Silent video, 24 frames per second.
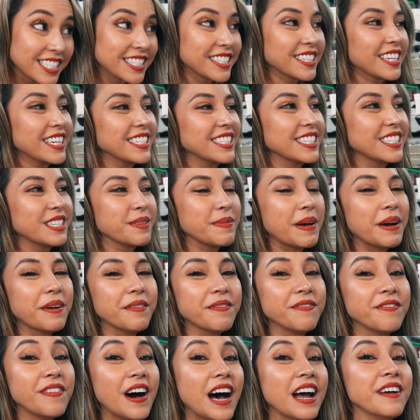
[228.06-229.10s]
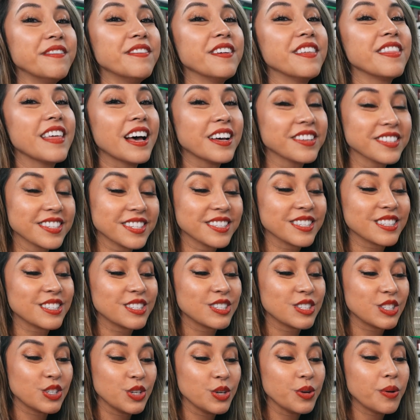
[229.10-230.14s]
because it's about 5
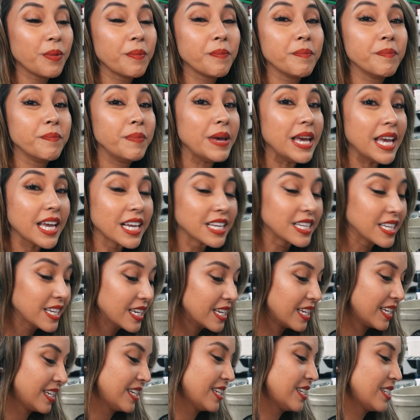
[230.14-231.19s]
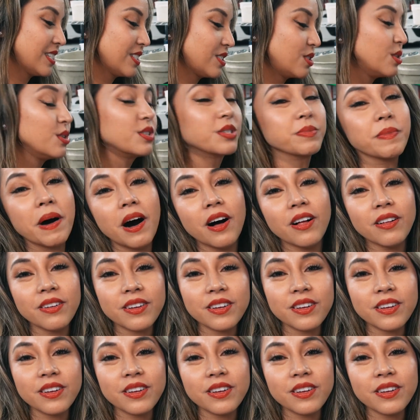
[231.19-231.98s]
thousandths too big, too small.